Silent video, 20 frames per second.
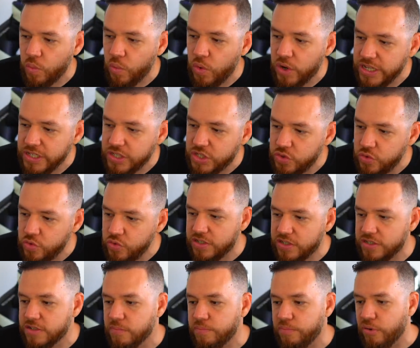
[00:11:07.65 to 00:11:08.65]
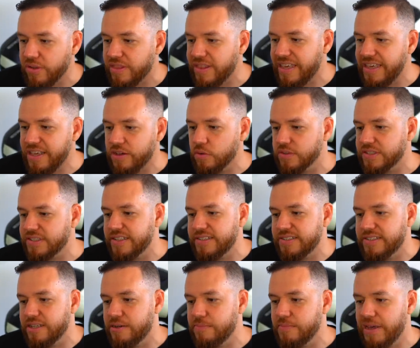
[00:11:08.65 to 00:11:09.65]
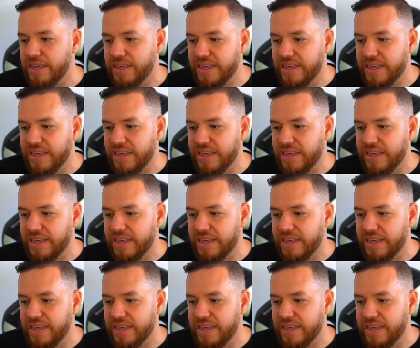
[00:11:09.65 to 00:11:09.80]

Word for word: one and two to support the ecosystem.